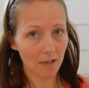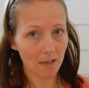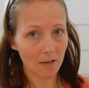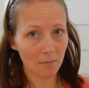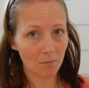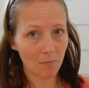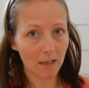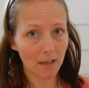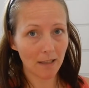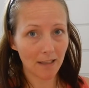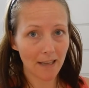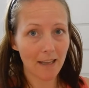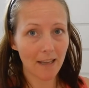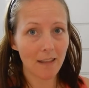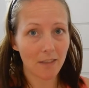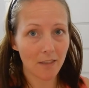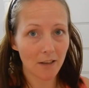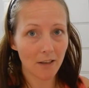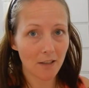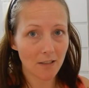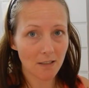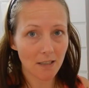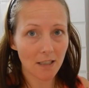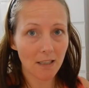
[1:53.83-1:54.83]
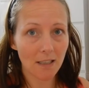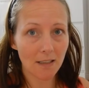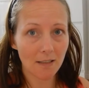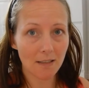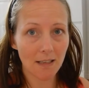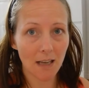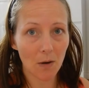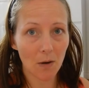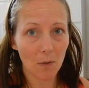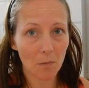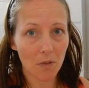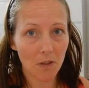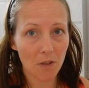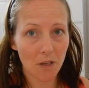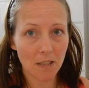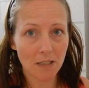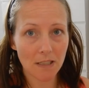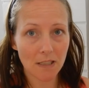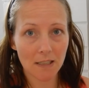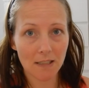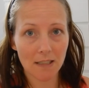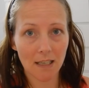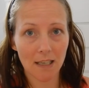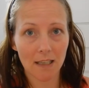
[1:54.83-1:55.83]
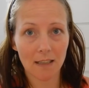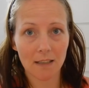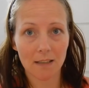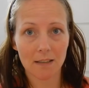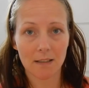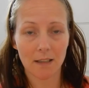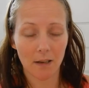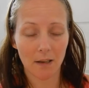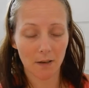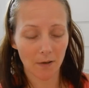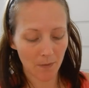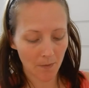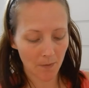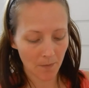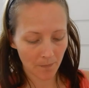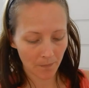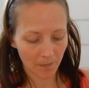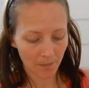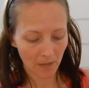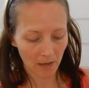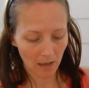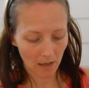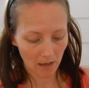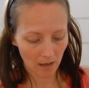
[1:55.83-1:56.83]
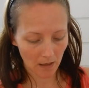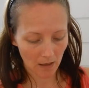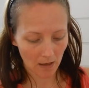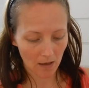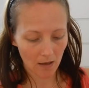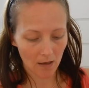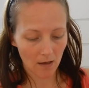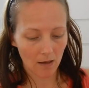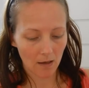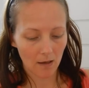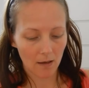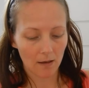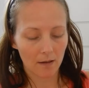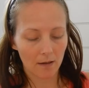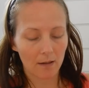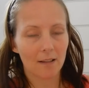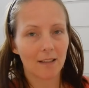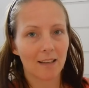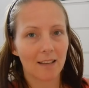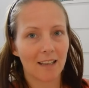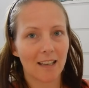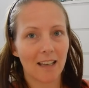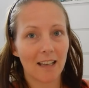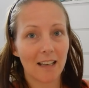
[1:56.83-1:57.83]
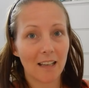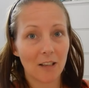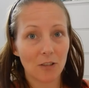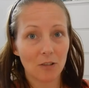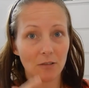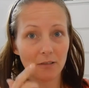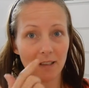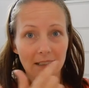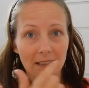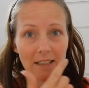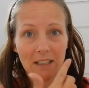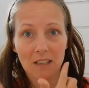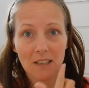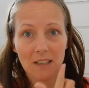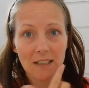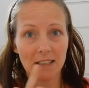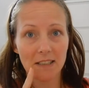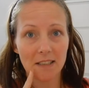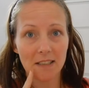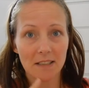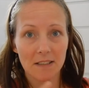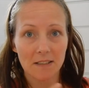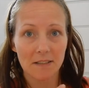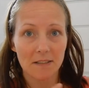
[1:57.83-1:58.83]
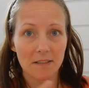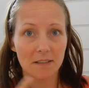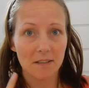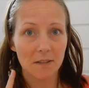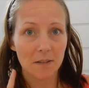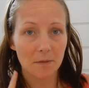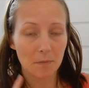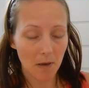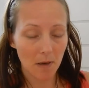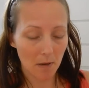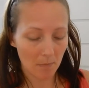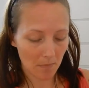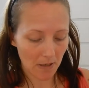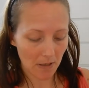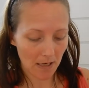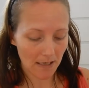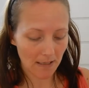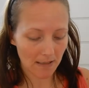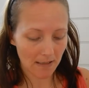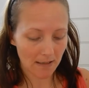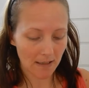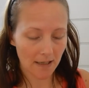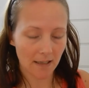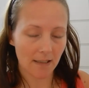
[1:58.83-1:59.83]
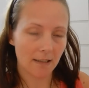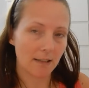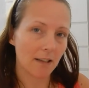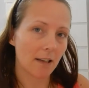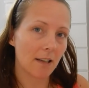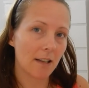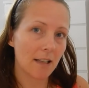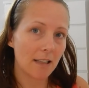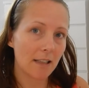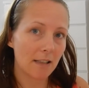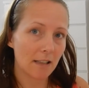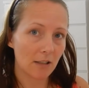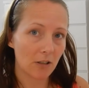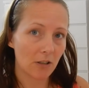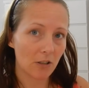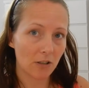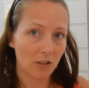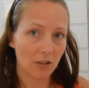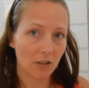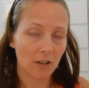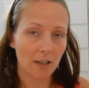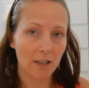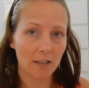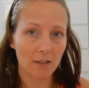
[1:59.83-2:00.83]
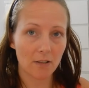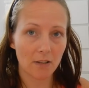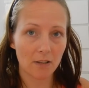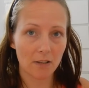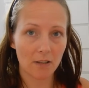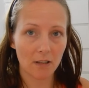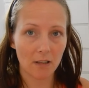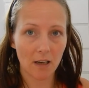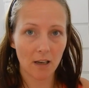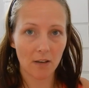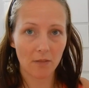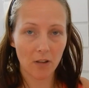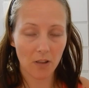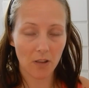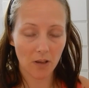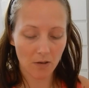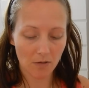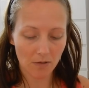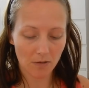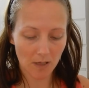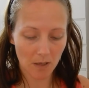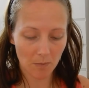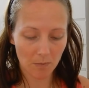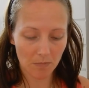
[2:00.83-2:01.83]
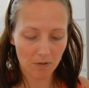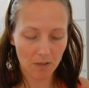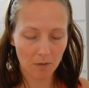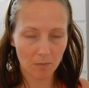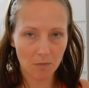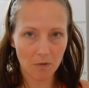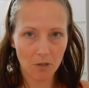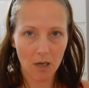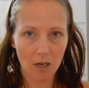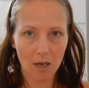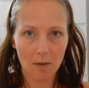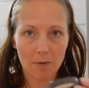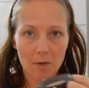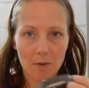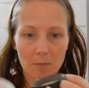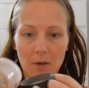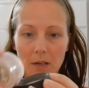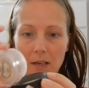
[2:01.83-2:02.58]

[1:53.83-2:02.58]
in my late 30s now, I'm 36, so you get little red lines in places. So this is just nice just to cover those up sometimes,